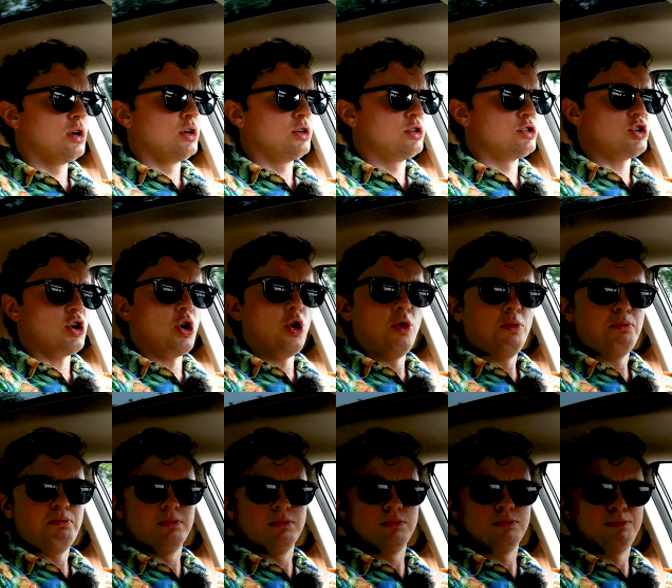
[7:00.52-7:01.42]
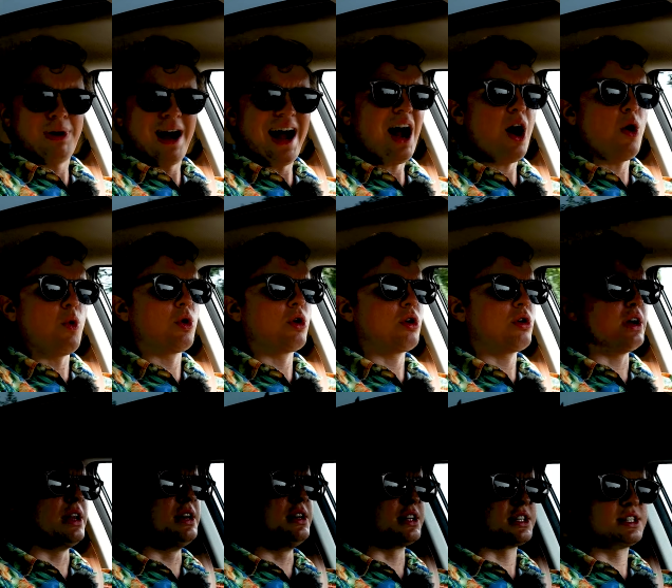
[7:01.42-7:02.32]
So power
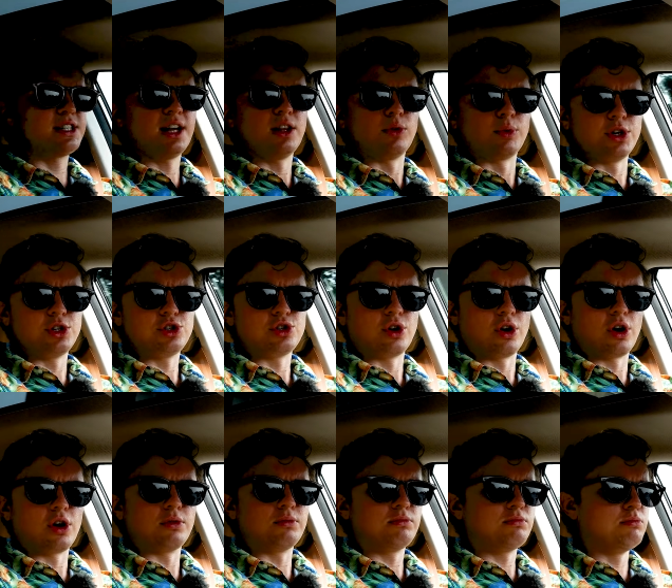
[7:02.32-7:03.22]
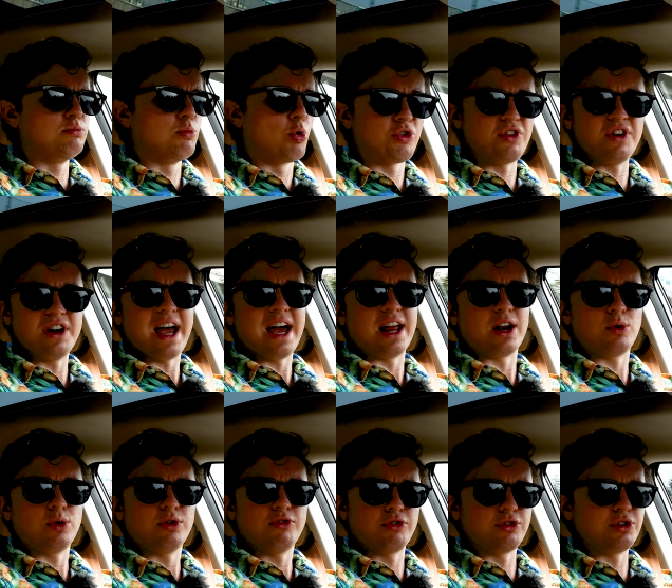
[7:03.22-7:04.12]
and acceleration are more than
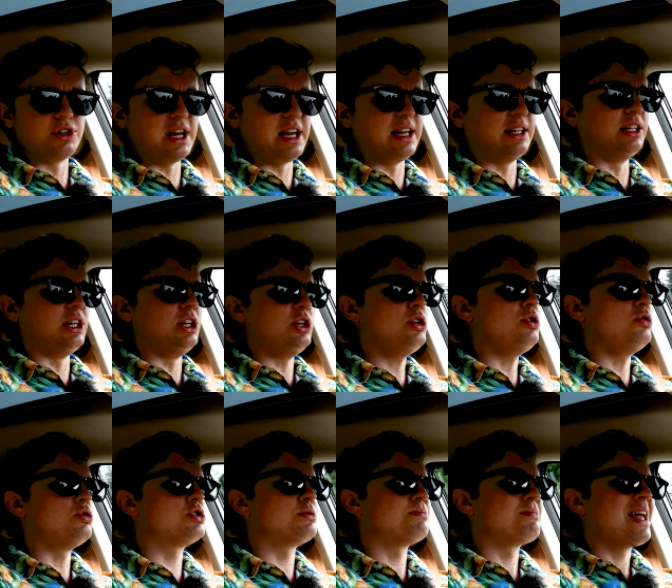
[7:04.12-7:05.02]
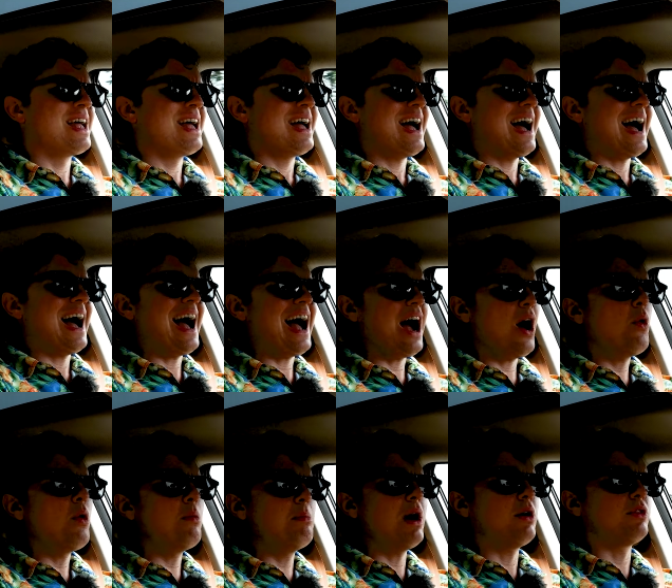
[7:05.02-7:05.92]
adequate for daily use.
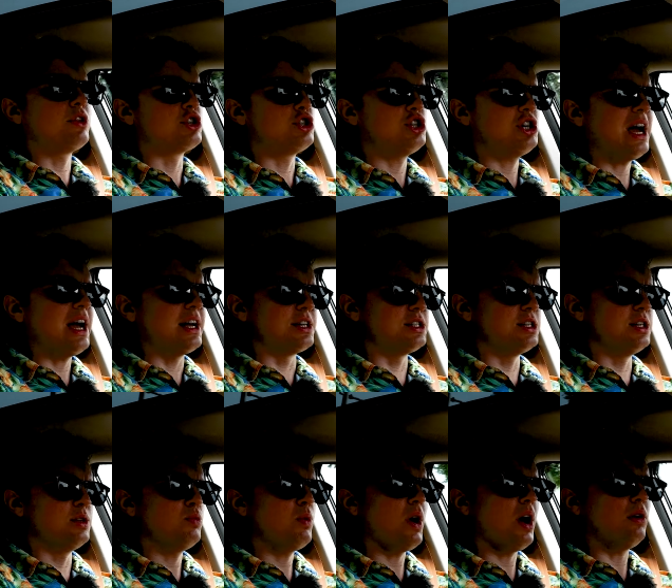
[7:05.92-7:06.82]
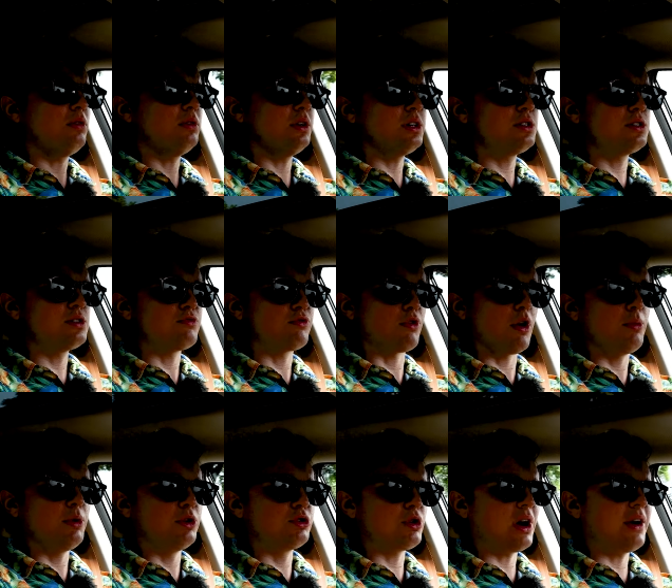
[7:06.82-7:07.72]
How about the chassis? Well, it's
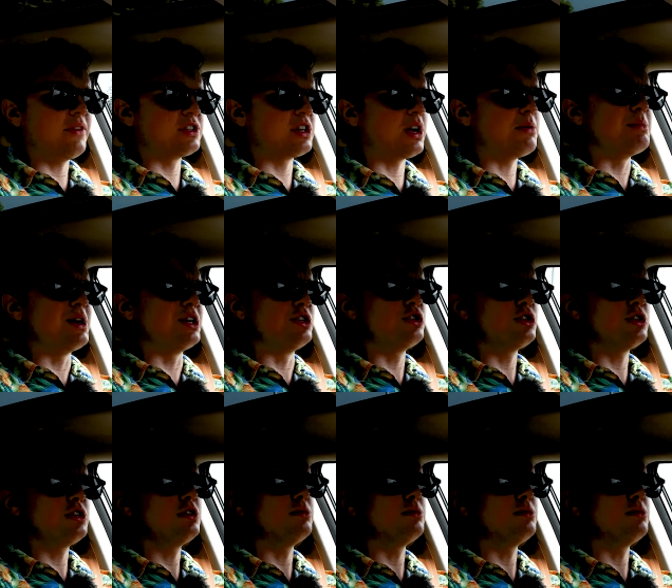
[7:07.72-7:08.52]
front-wheel drive, as I mentioned,